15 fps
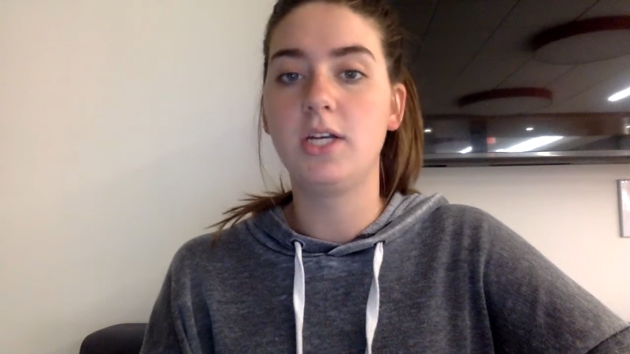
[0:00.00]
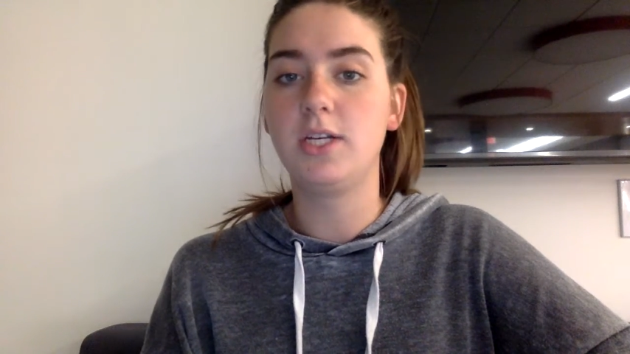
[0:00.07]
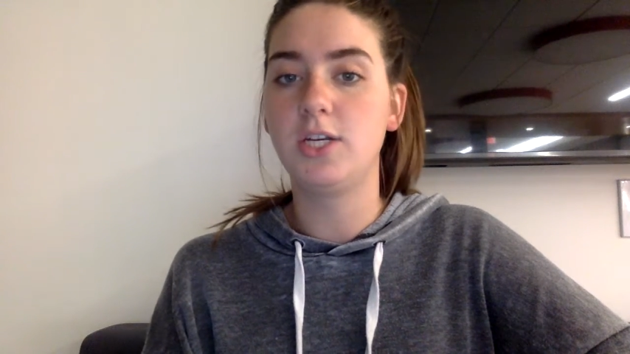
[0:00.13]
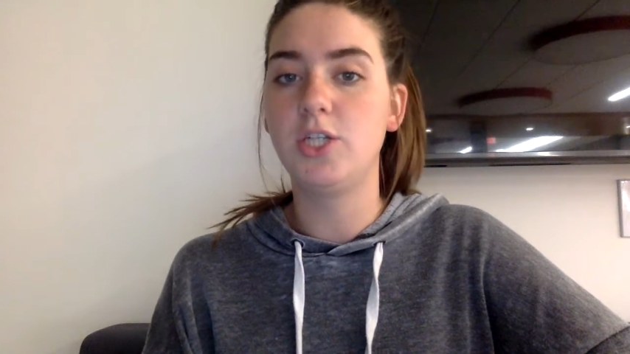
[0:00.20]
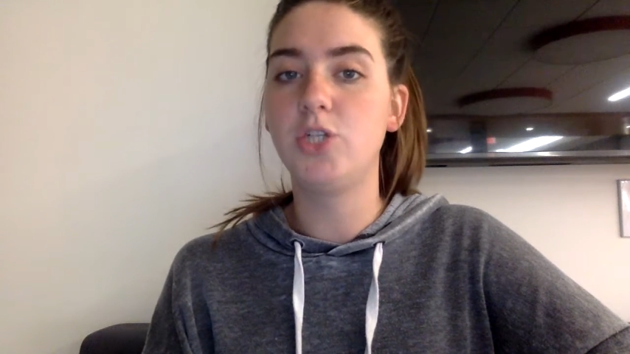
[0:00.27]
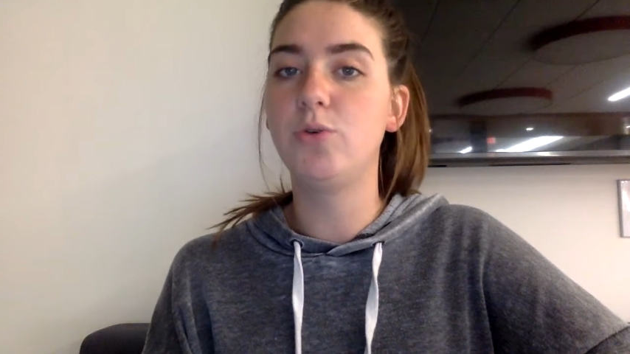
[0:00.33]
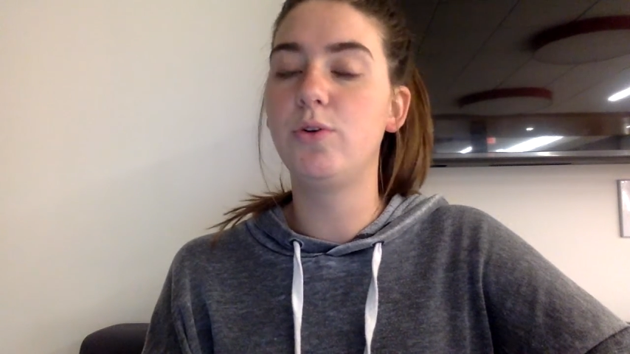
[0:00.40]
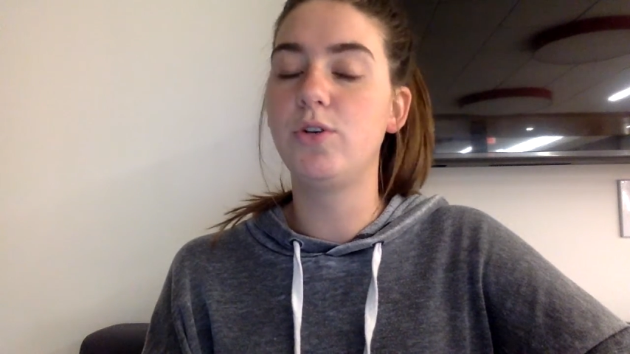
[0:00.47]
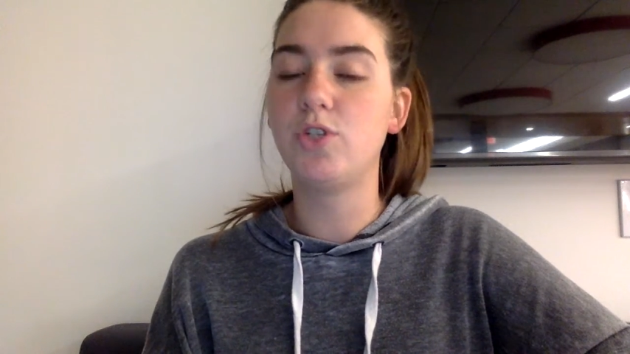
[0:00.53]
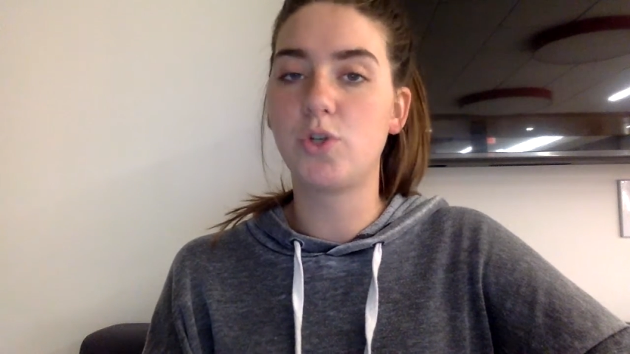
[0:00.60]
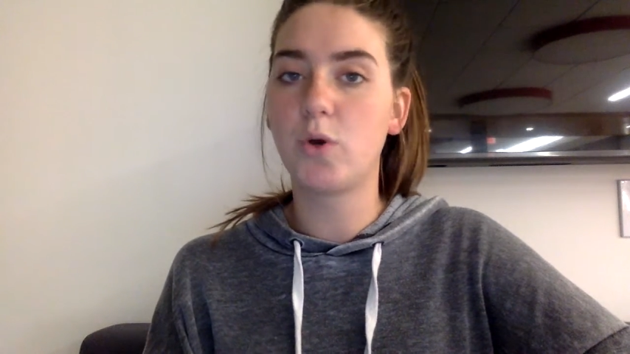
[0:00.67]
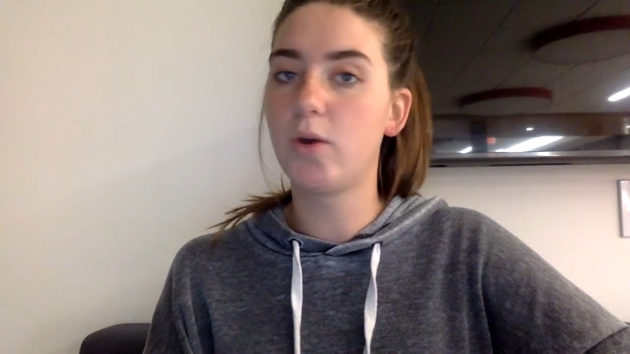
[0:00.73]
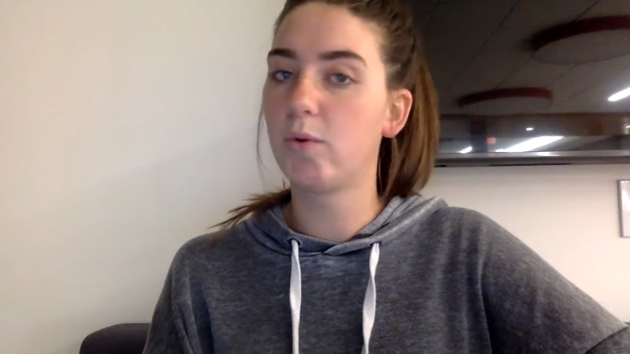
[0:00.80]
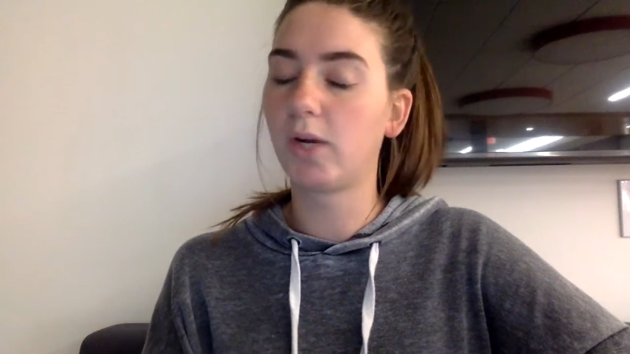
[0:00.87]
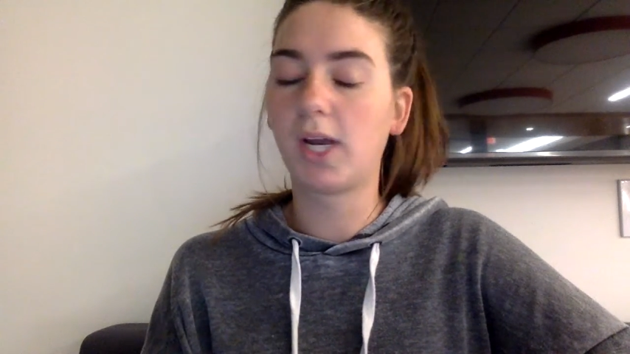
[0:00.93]
Did you
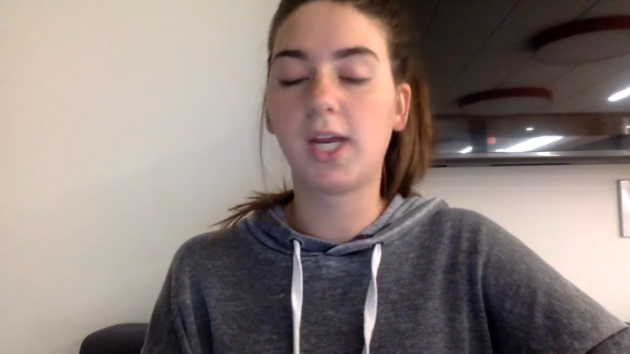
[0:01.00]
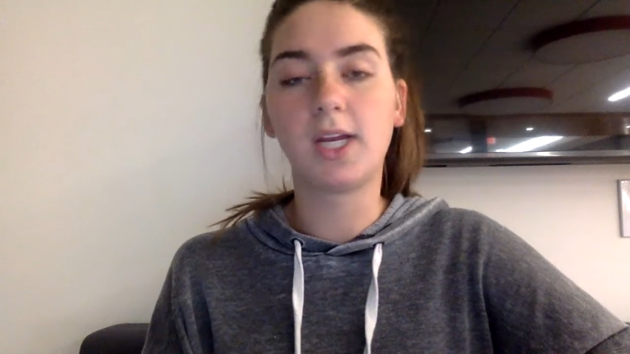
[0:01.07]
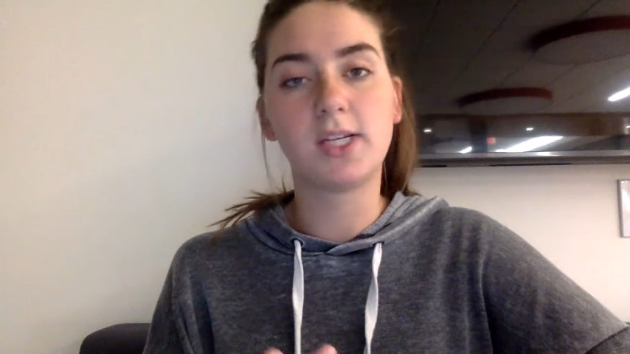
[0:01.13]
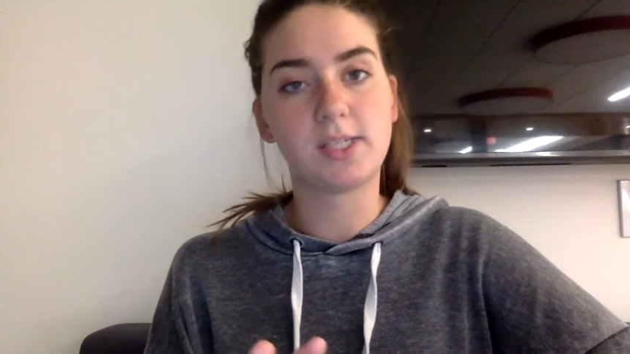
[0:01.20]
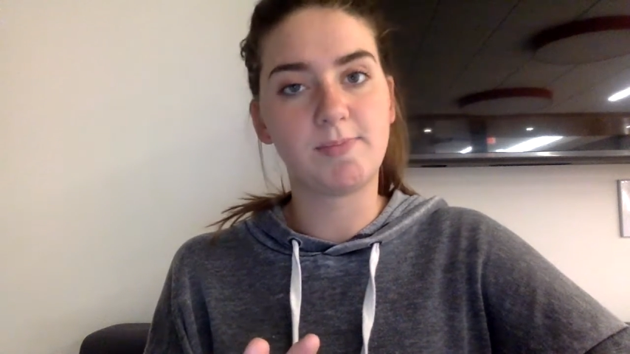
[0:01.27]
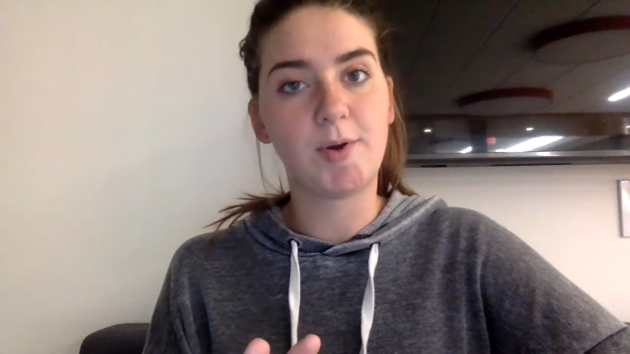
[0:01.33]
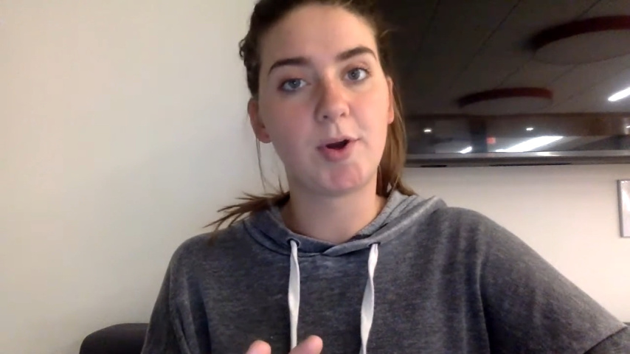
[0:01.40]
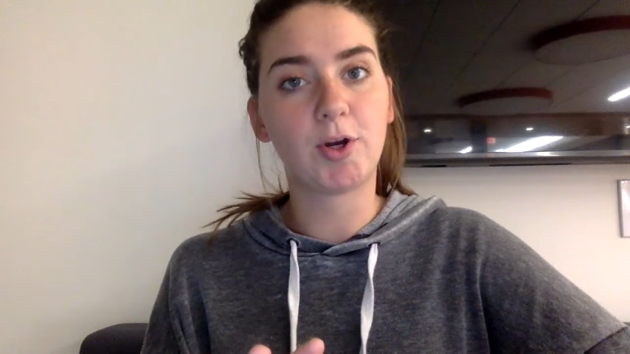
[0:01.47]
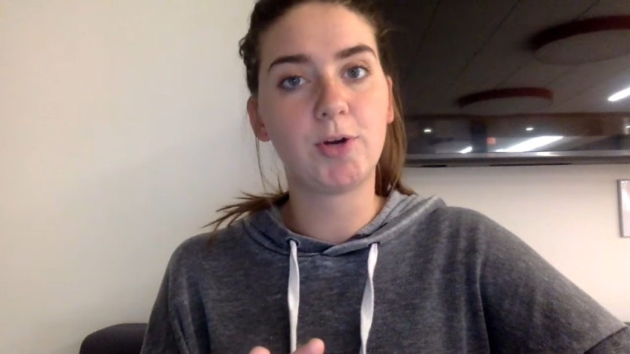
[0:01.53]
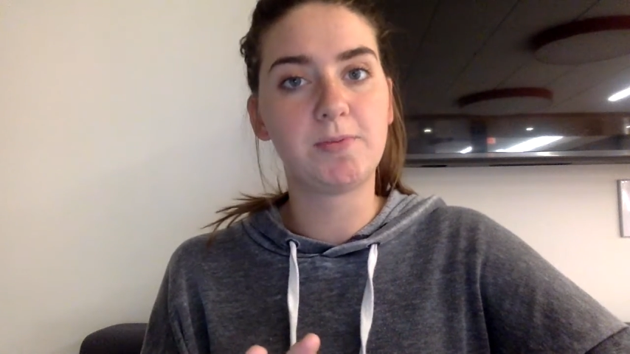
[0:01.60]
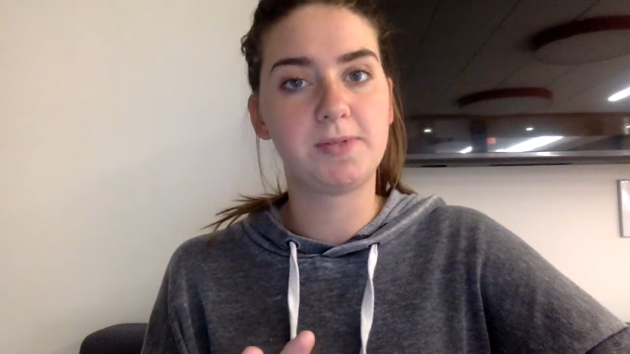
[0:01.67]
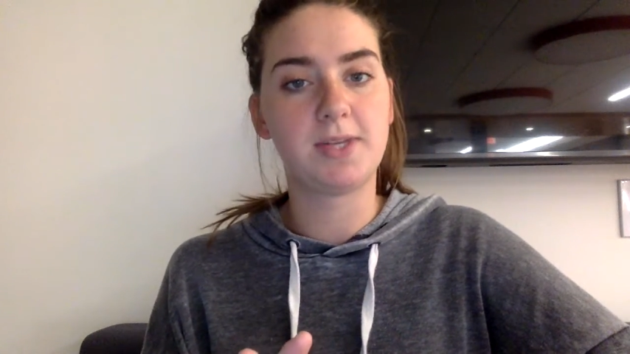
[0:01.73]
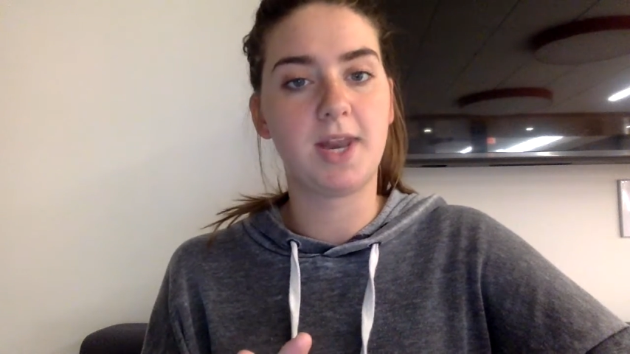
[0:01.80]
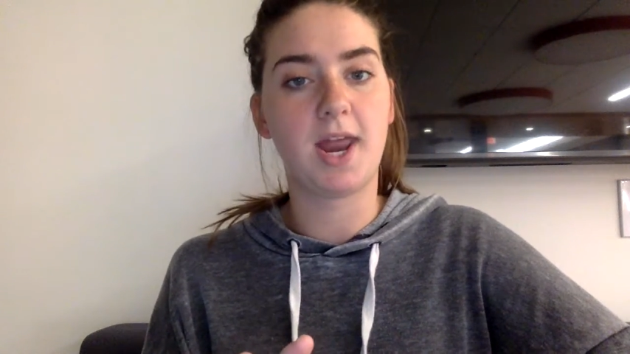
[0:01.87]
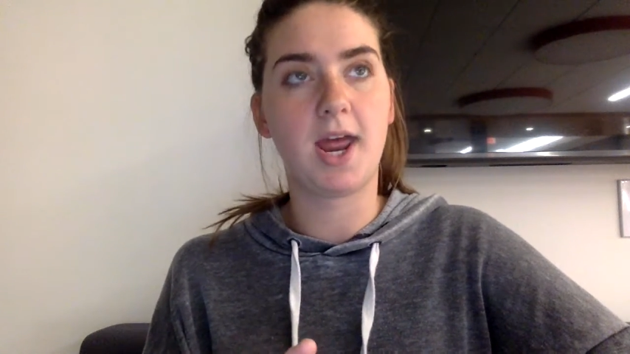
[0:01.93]
enjoy working in small
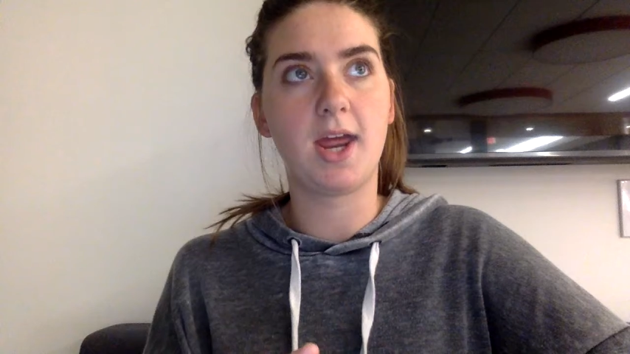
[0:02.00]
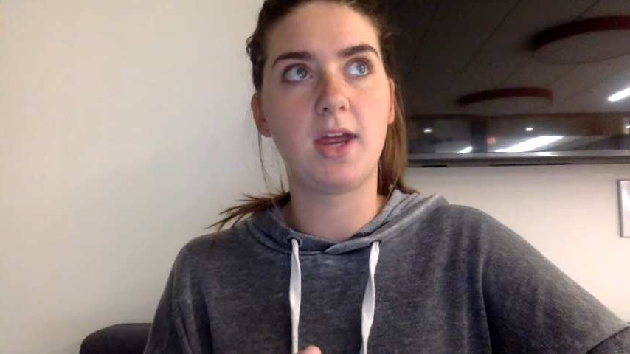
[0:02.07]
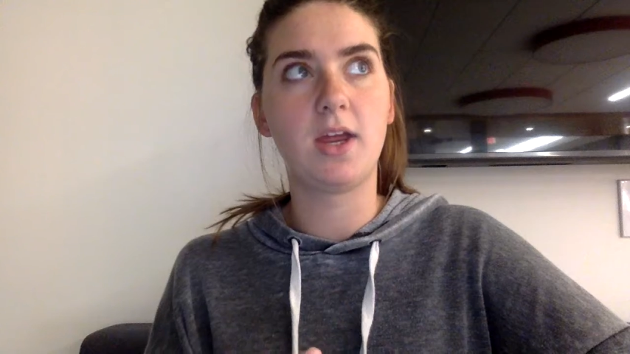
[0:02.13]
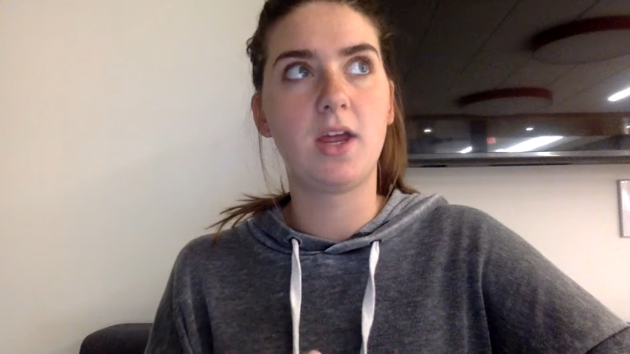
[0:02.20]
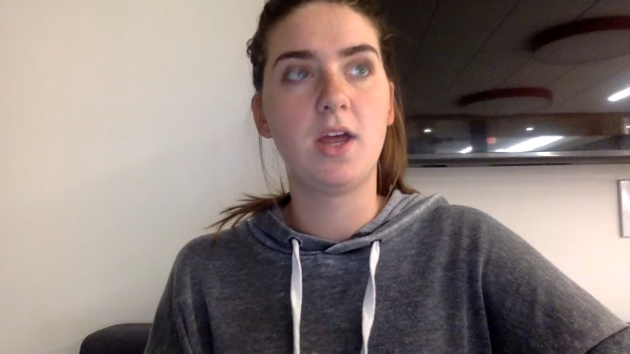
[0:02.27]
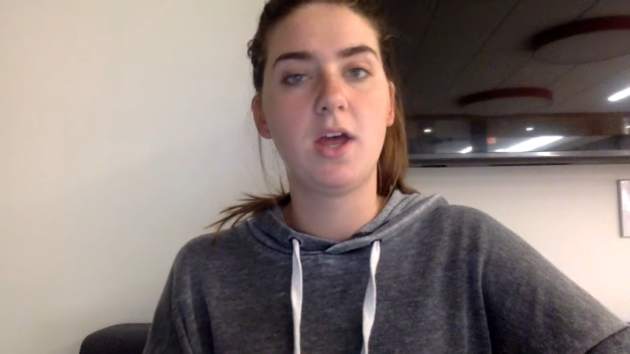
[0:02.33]
groups today?